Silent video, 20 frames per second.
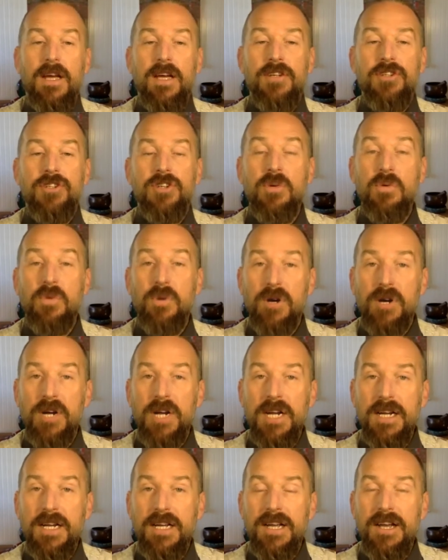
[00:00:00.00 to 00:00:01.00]
Don't
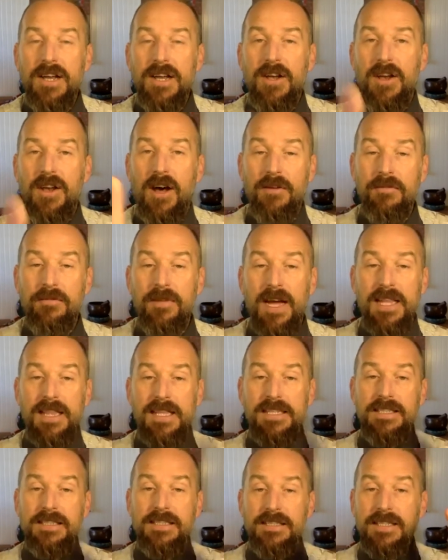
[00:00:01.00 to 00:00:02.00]
worry,
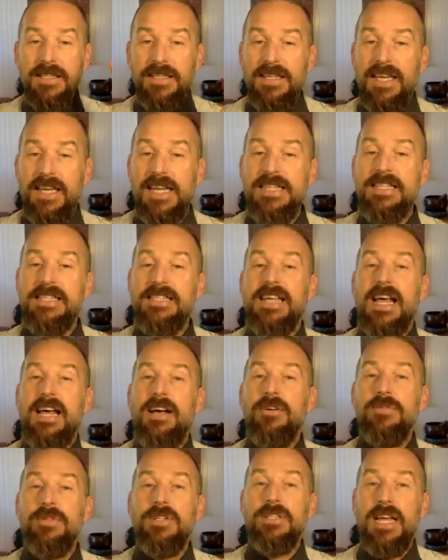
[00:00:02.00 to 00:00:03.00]
nonviolence can
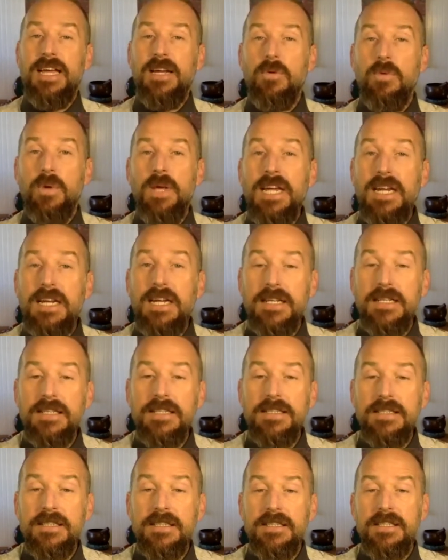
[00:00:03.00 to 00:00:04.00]
sound like
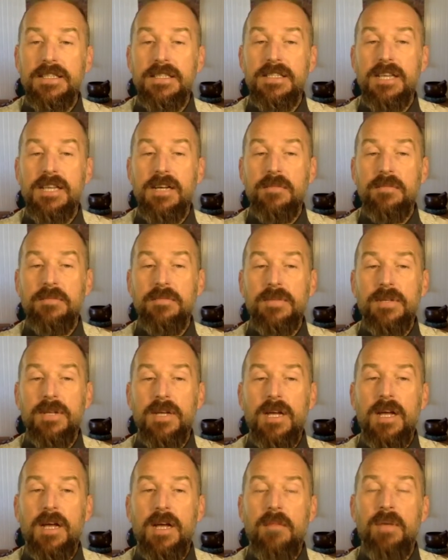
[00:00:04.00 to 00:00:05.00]
weakness to some,
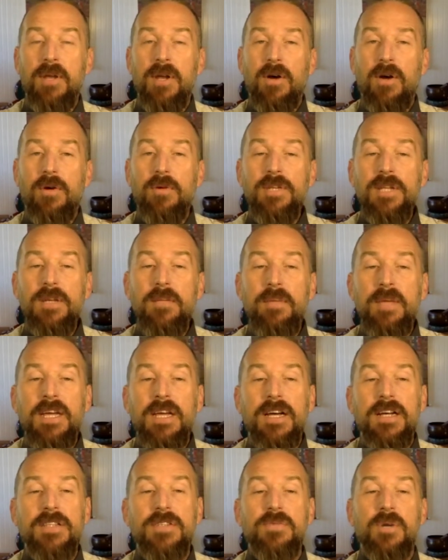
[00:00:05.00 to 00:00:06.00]
but only
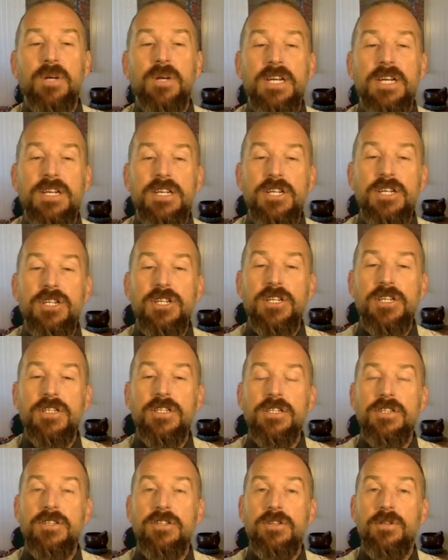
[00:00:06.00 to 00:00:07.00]
because we're conditioned
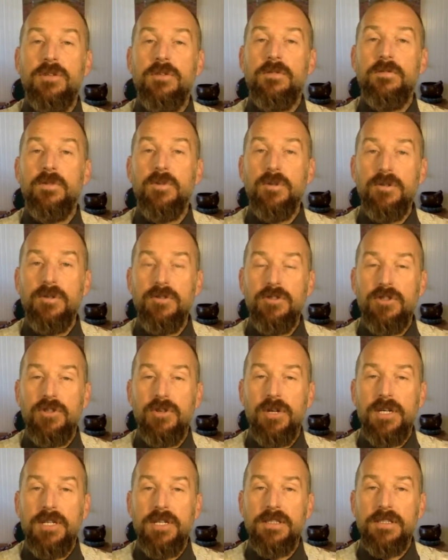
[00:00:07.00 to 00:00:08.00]
to the fool's
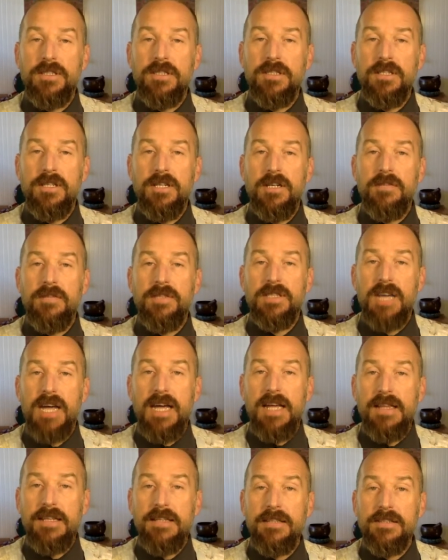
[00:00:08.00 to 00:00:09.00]
choice of
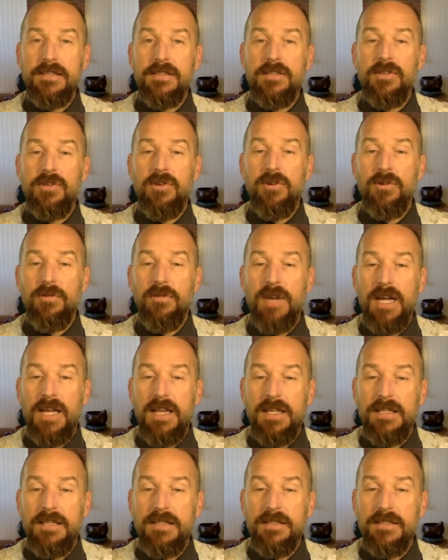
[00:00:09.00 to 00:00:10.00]
silence or
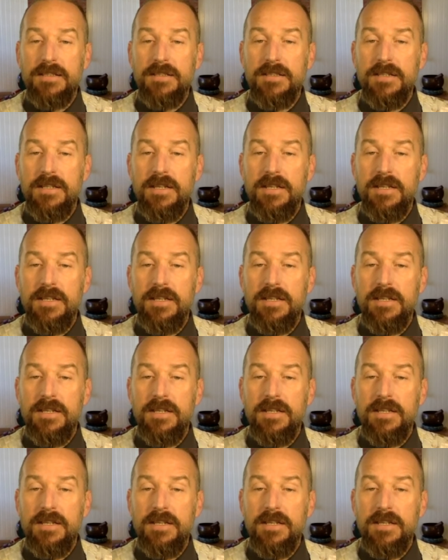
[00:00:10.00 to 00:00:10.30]
violence.